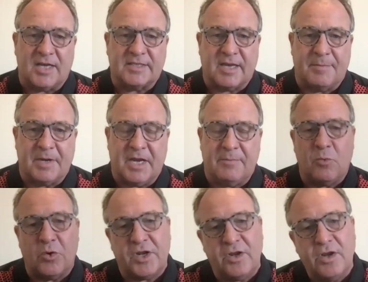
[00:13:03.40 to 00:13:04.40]
guys coming in.
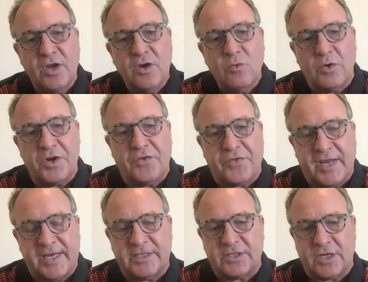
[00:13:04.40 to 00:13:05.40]
What do you think
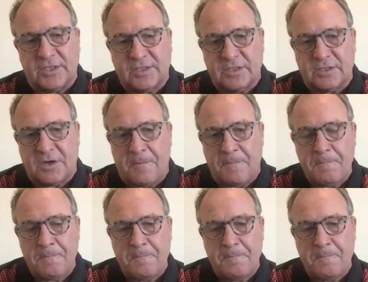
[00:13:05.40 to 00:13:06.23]
his chances are?